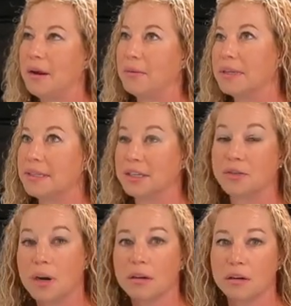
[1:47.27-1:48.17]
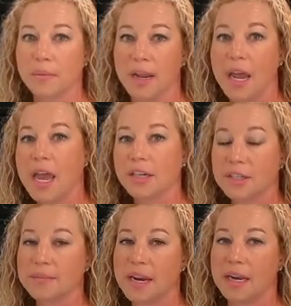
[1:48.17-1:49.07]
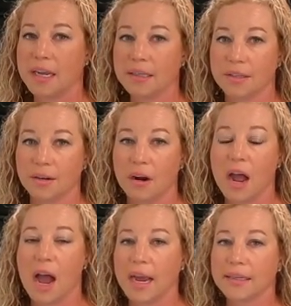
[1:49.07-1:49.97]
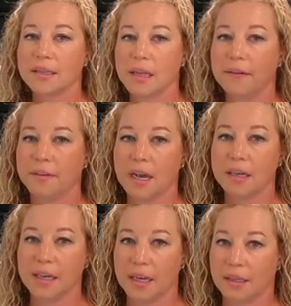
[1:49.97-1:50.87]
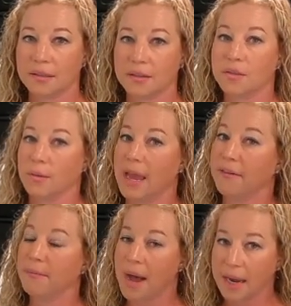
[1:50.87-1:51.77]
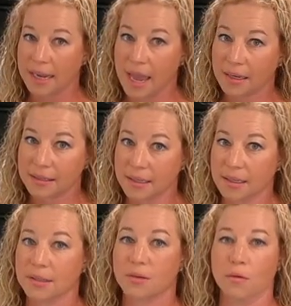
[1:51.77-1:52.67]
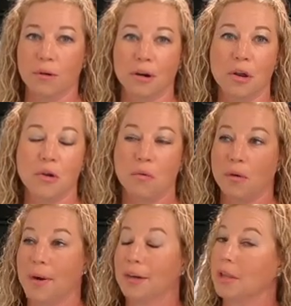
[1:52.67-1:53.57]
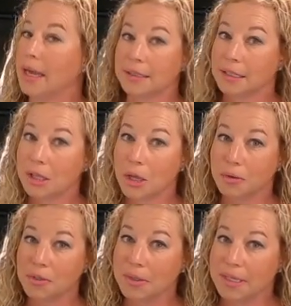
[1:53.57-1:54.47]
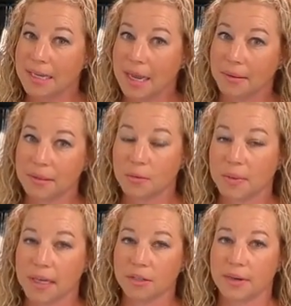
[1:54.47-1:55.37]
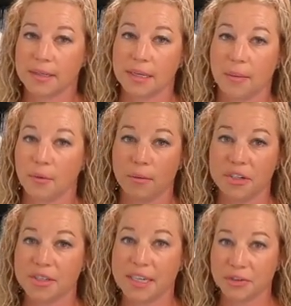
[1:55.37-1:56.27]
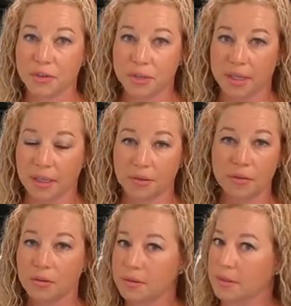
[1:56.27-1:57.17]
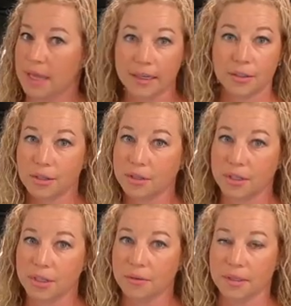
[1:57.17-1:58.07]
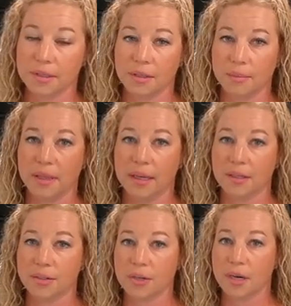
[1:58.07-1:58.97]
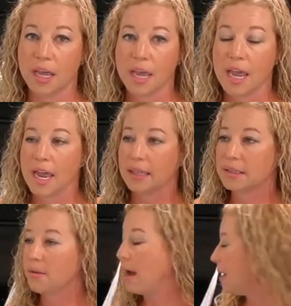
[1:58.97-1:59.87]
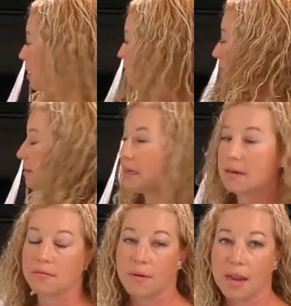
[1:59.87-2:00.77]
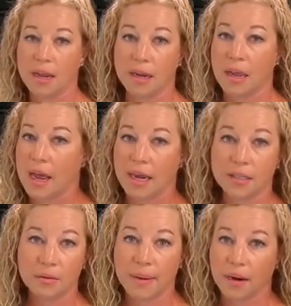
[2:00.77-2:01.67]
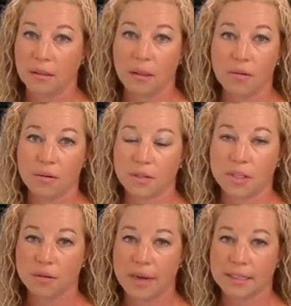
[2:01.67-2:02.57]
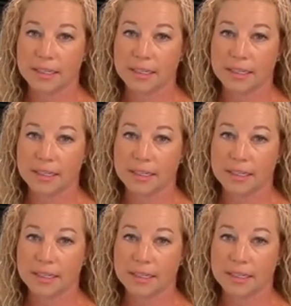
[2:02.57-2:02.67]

I don't want to say a struggle, but it just made it easier. I still have young kids, so we have potty accidents, or we wear lots of clothes during the day because we're playing dress up, or we just get dirty. Little girls like dirt too, and so they play in dirt. And so I keep this thing running. I do about a load or two a